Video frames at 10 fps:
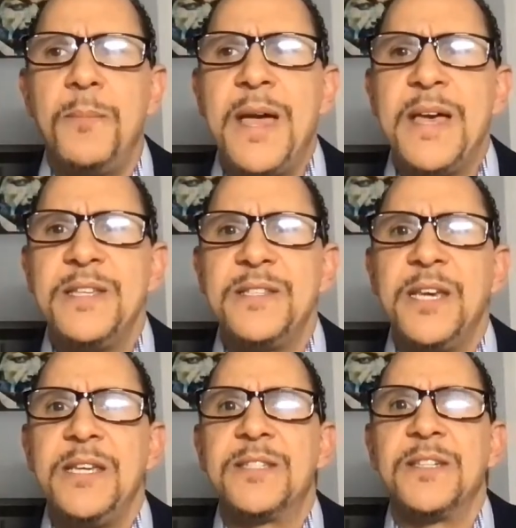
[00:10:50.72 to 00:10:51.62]
as
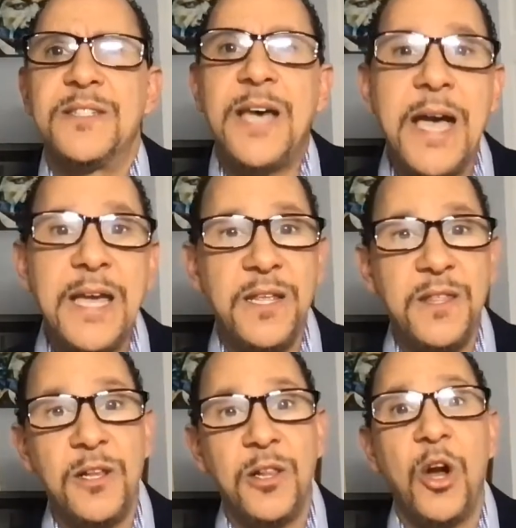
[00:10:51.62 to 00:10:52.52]
a society
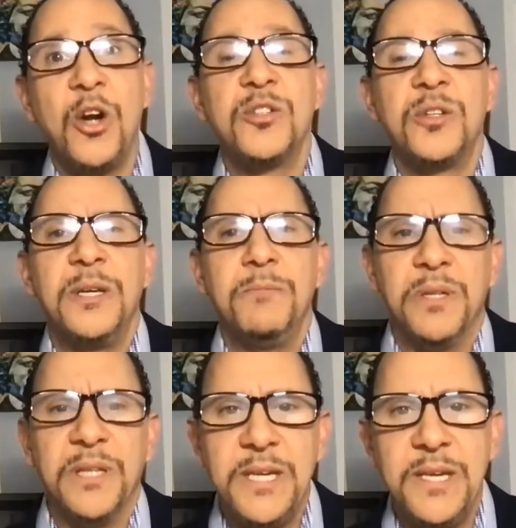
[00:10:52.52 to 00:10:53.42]
that largely
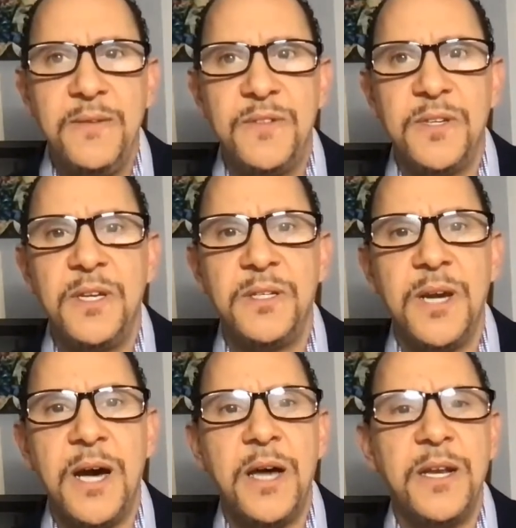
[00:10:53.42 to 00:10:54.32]
believes in
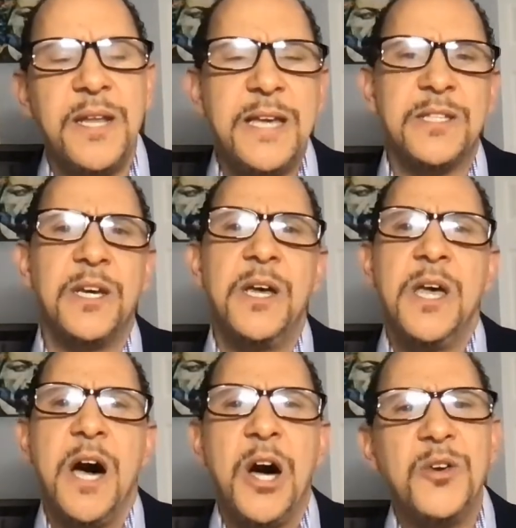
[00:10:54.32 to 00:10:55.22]
God and has a
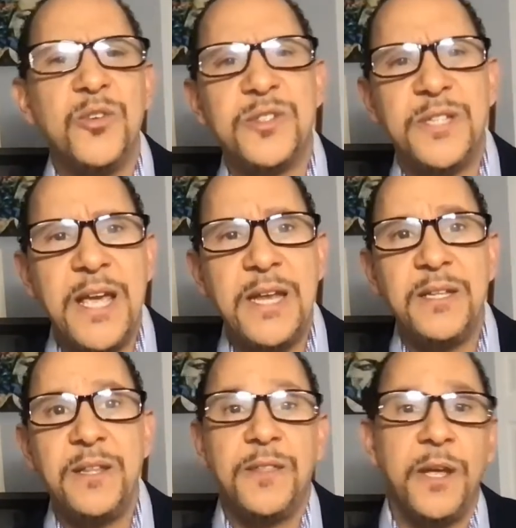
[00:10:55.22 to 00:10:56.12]

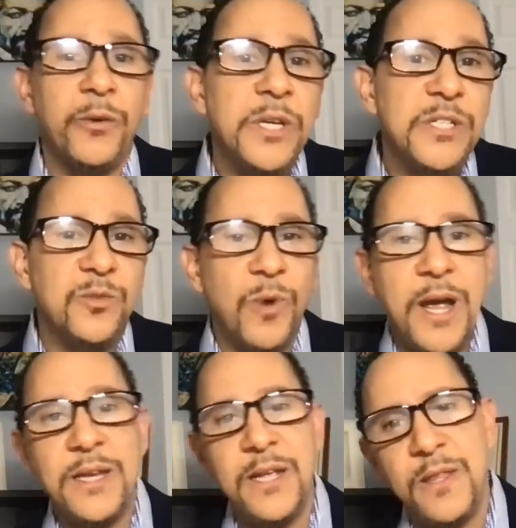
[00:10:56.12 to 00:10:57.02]
understanding that there is
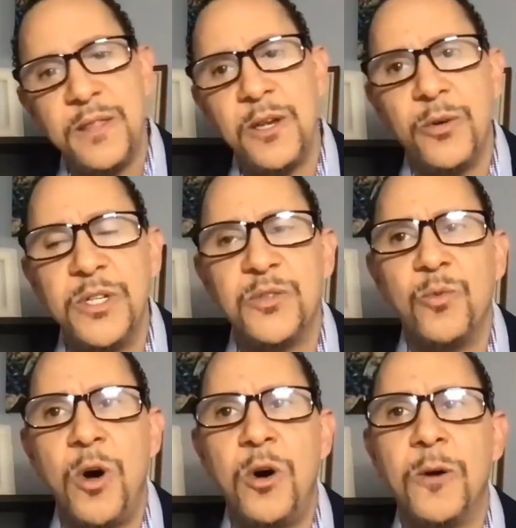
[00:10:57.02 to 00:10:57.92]
right and that there is
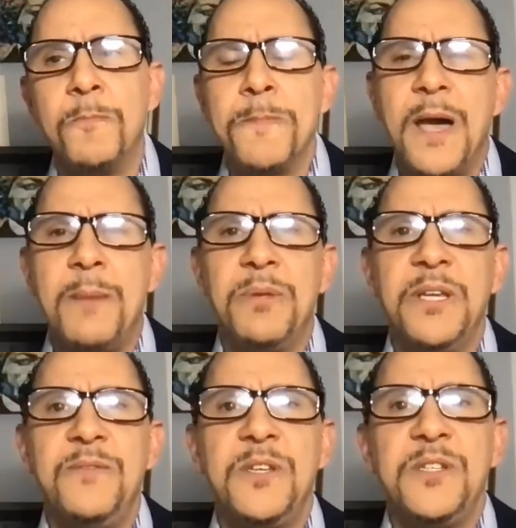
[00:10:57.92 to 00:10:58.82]
wrong. I
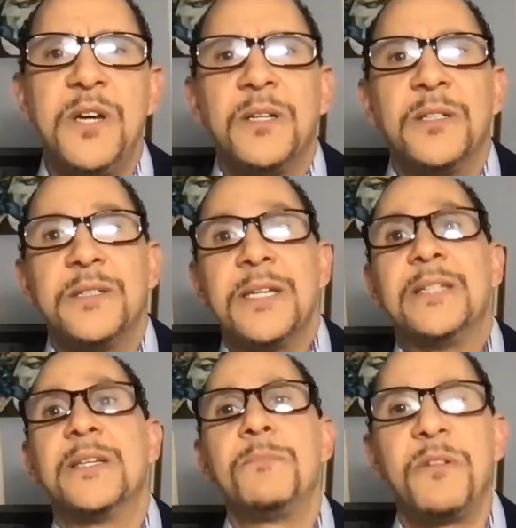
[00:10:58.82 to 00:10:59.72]
believe that Douglass
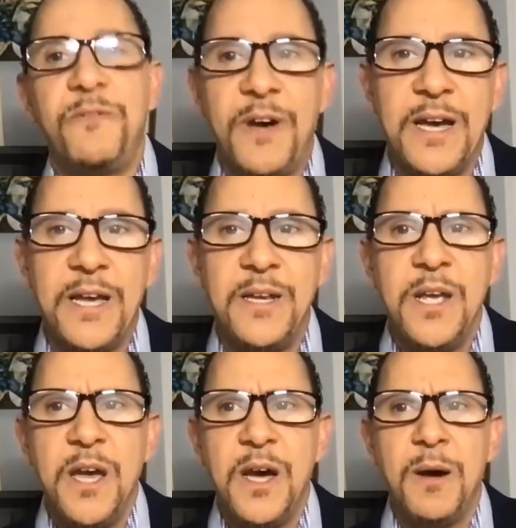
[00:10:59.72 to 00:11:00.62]
exemplified
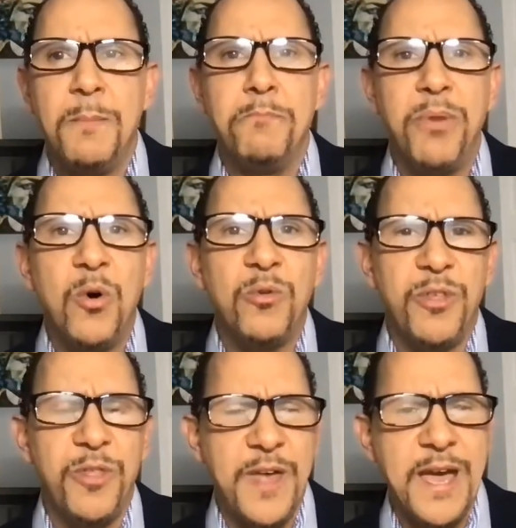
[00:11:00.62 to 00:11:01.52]
both
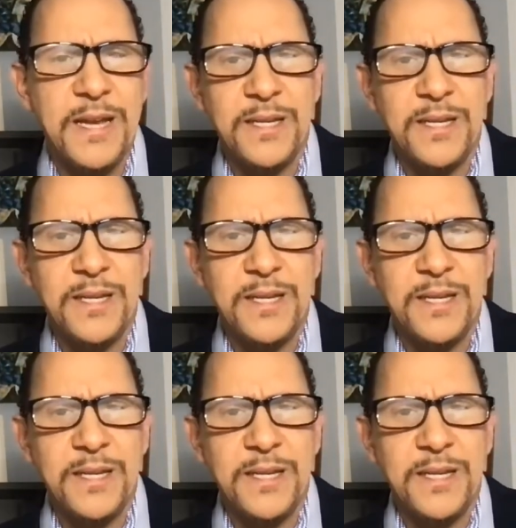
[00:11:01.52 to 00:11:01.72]
that